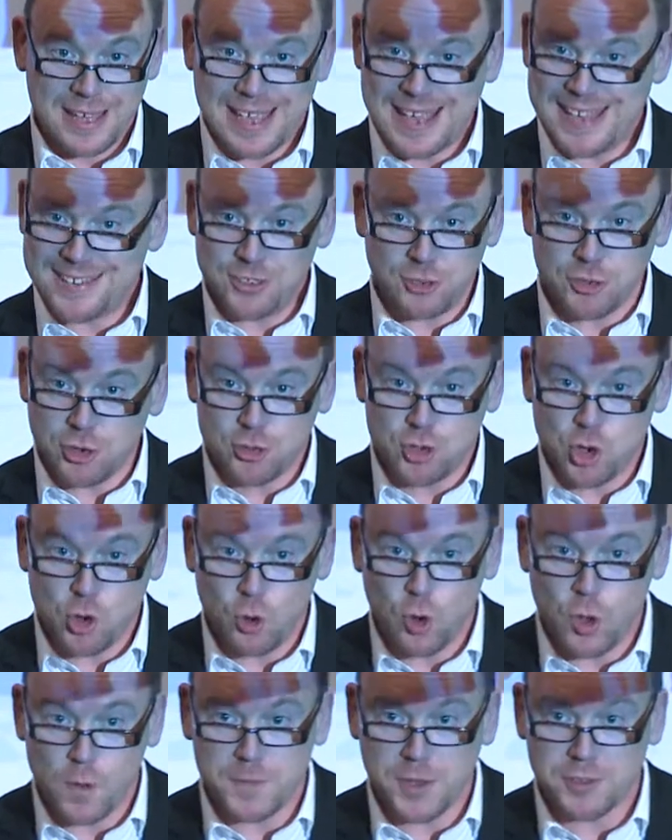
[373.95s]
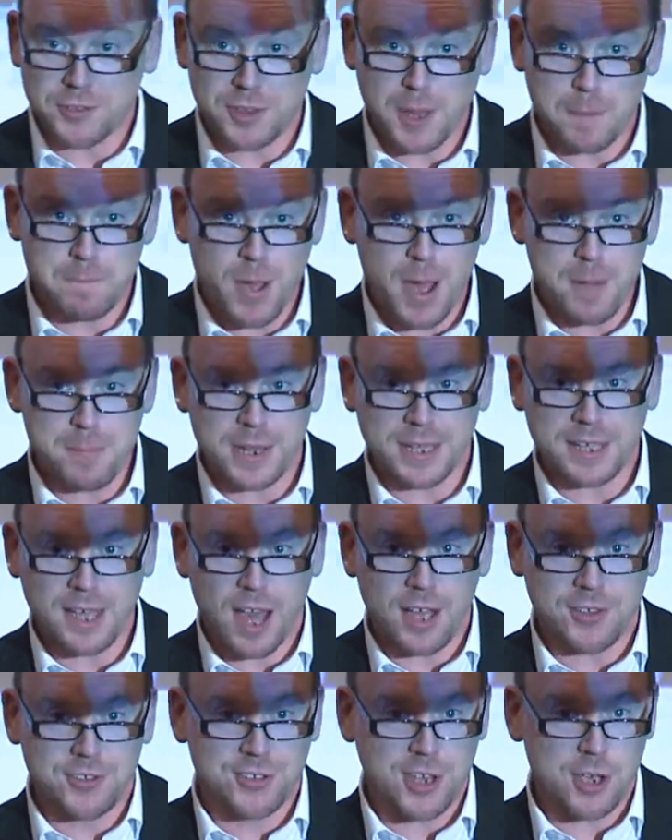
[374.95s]
it's not at all obvious that the public
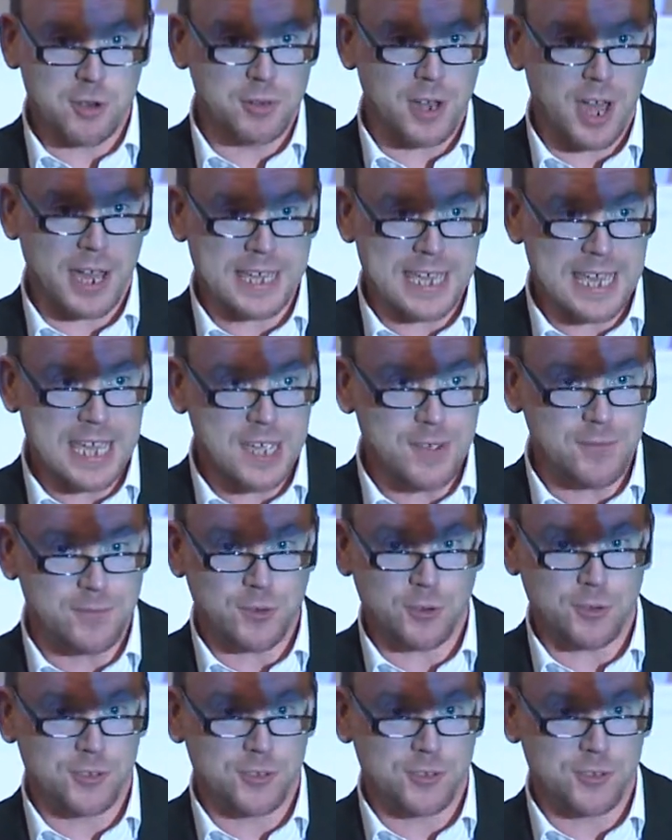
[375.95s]
are so naive